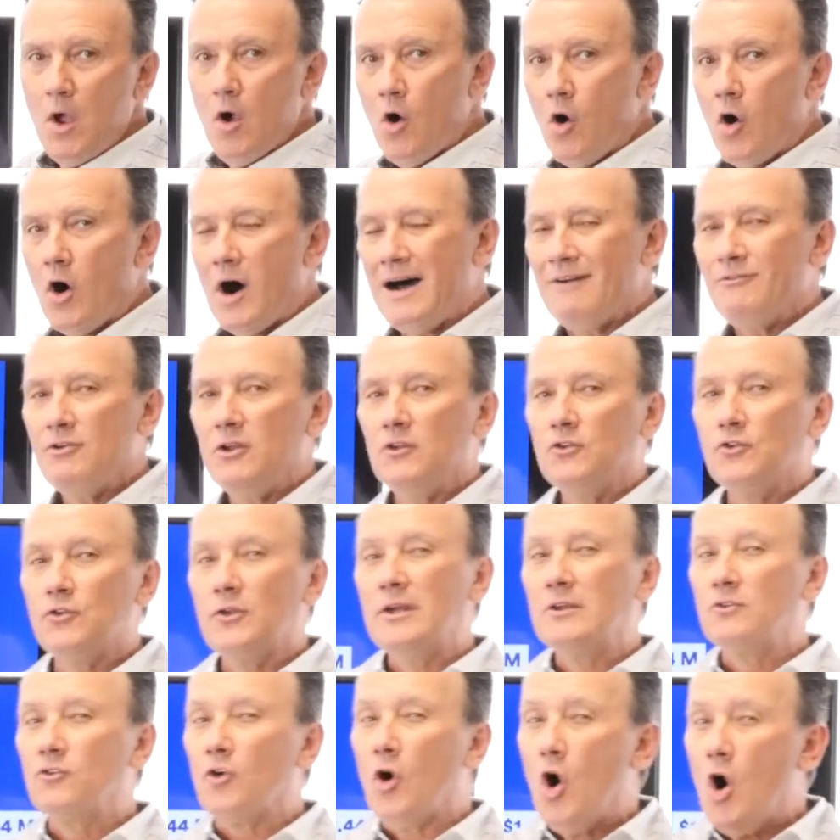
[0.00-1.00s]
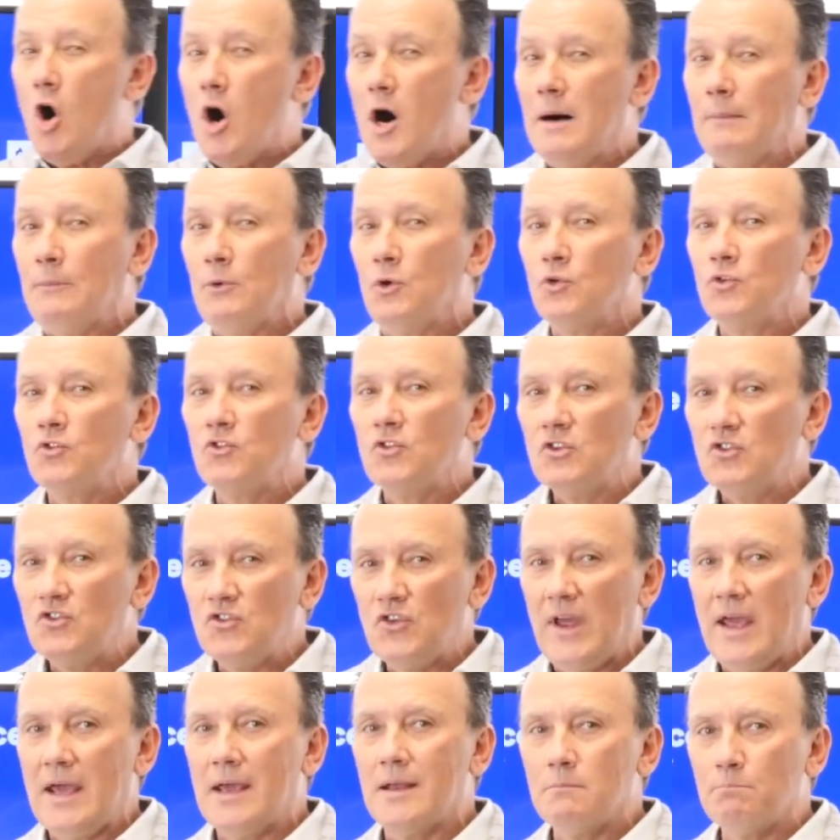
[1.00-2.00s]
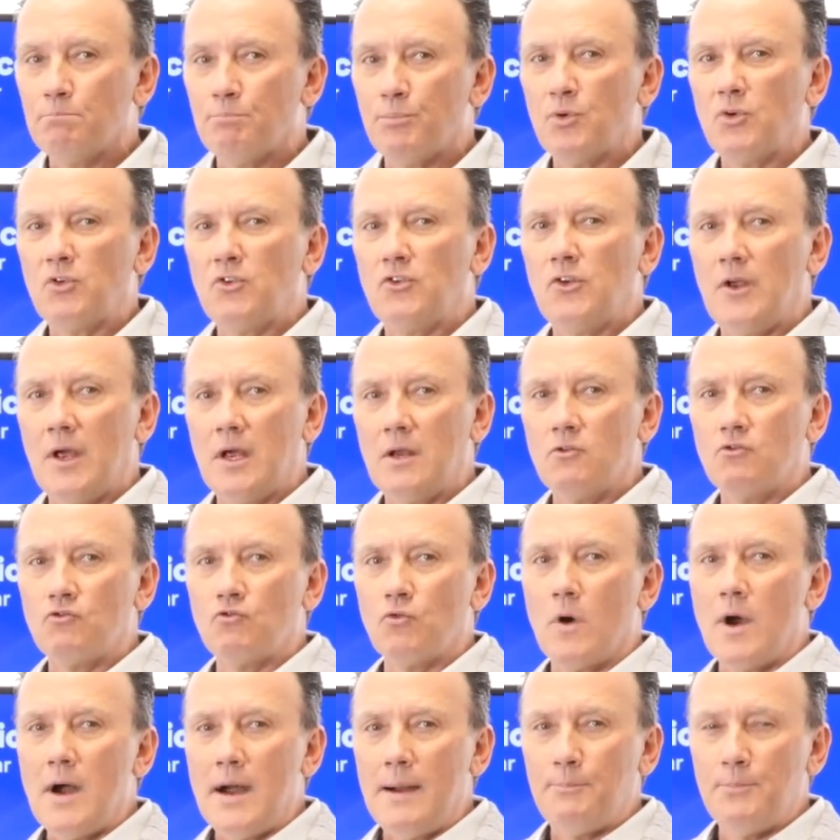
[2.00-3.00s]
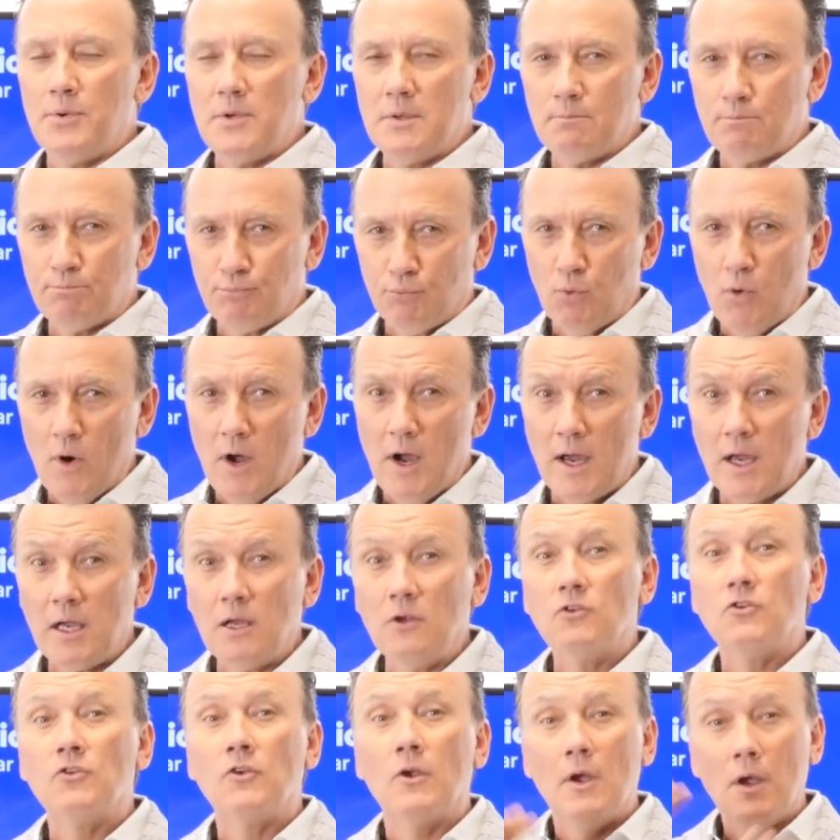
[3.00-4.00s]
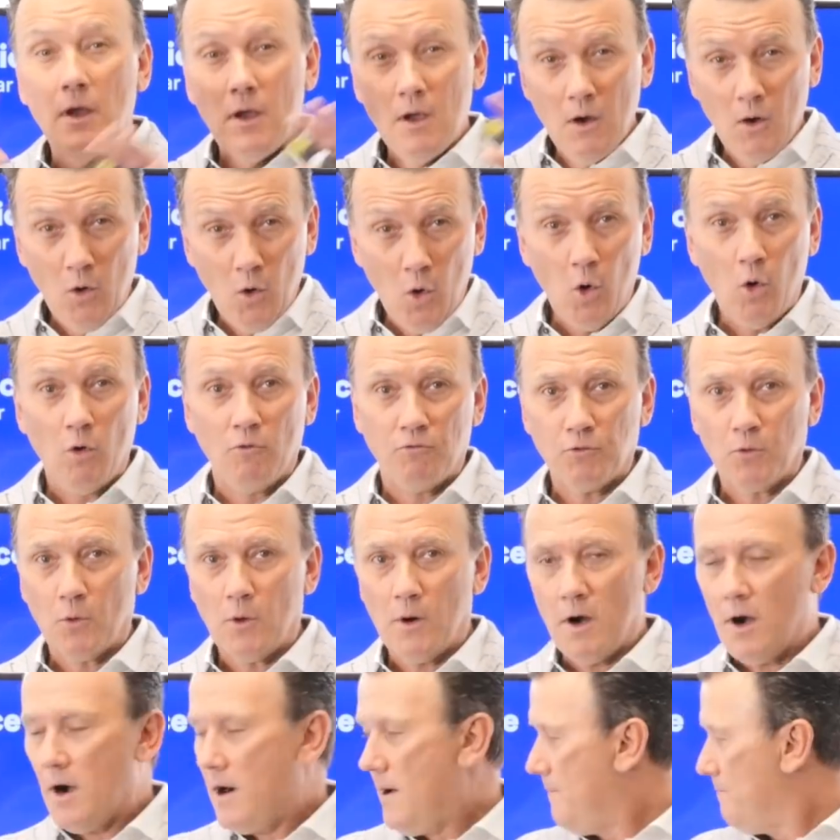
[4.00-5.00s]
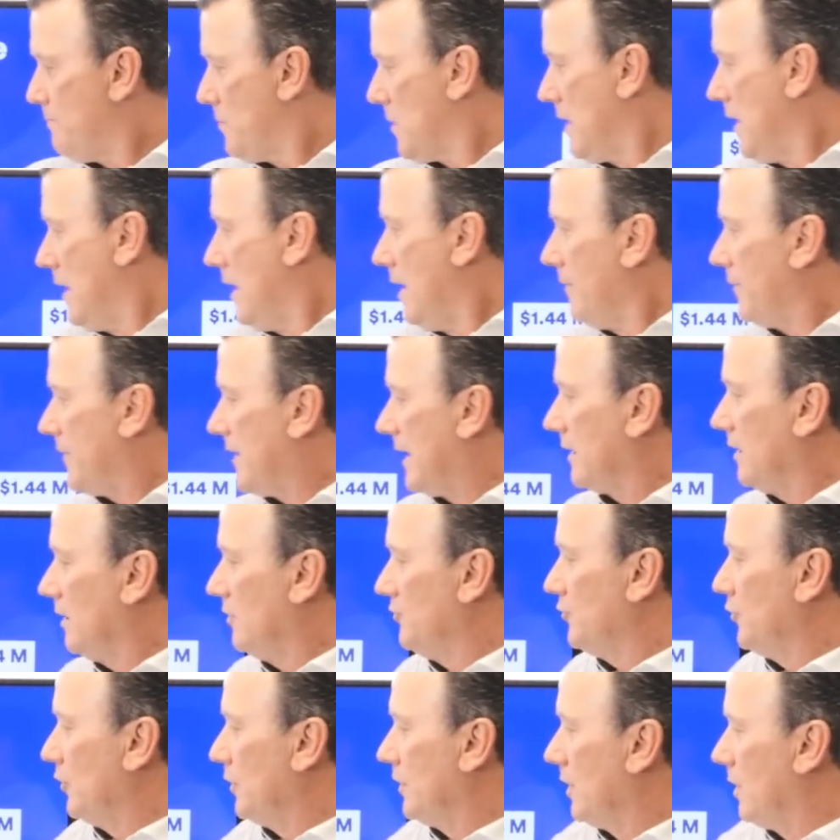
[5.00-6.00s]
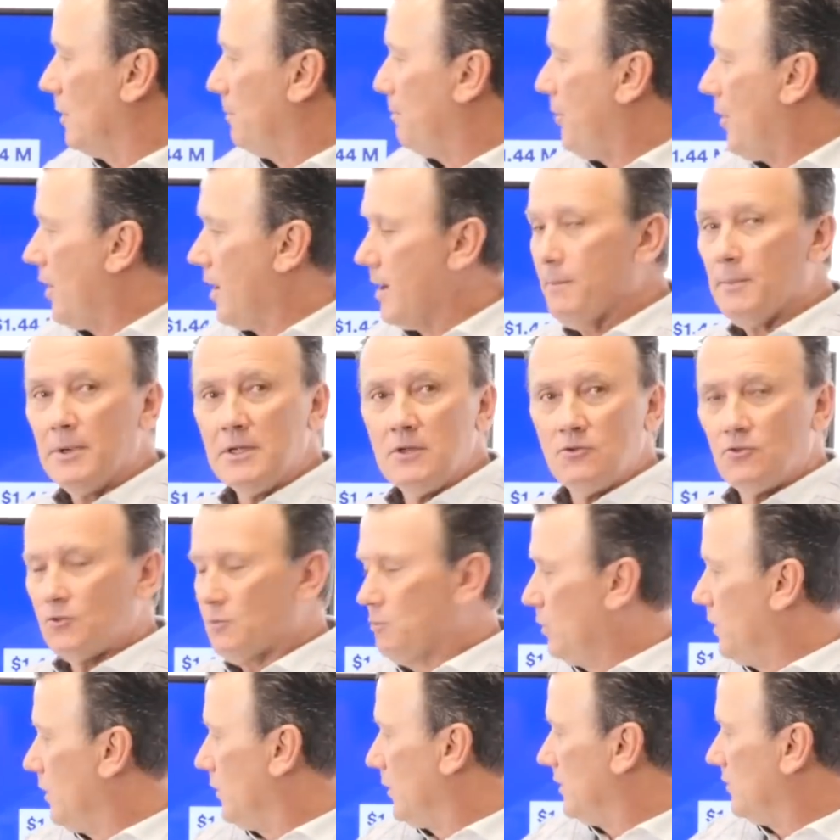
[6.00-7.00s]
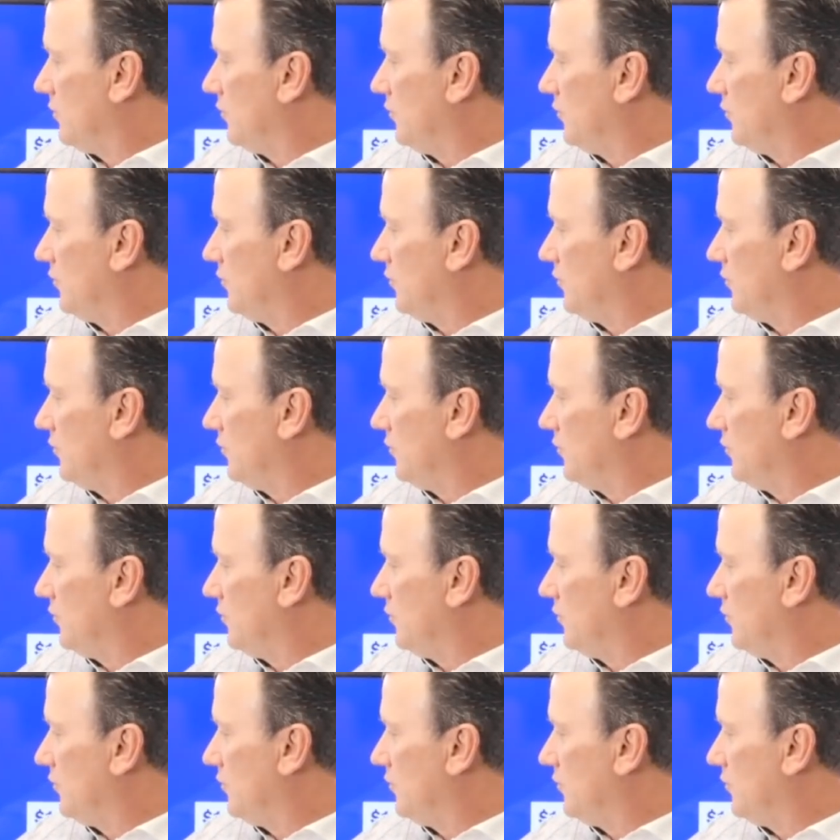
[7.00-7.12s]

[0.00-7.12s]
Obviously, it's almost a 10% drop in price overall. Then let's look at apartments. We were at